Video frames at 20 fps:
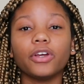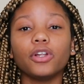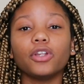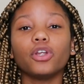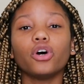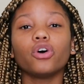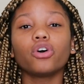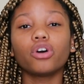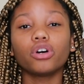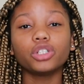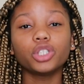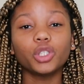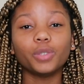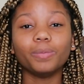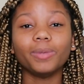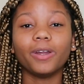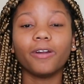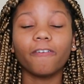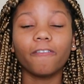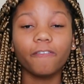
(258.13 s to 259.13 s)
Your logo
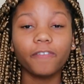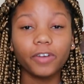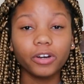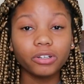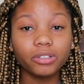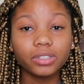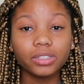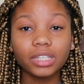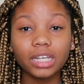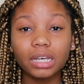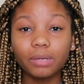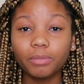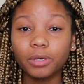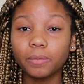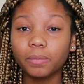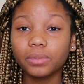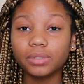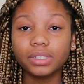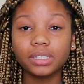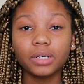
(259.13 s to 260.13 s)
should be the first thing
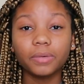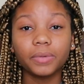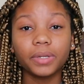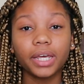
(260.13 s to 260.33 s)
people see